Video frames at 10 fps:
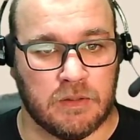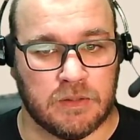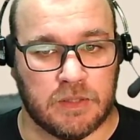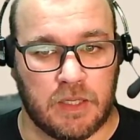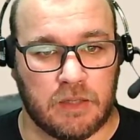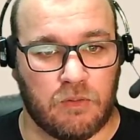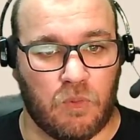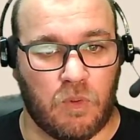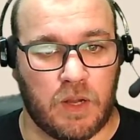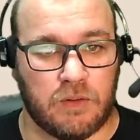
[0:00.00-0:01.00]
select
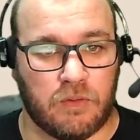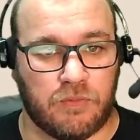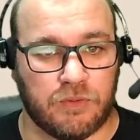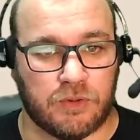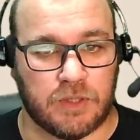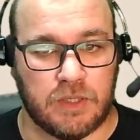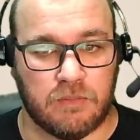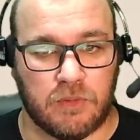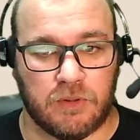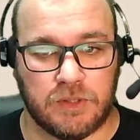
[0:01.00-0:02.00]
one of your
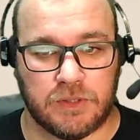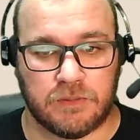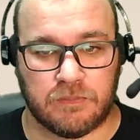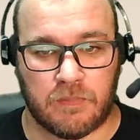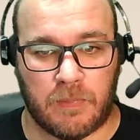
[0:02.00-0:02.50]
invoice,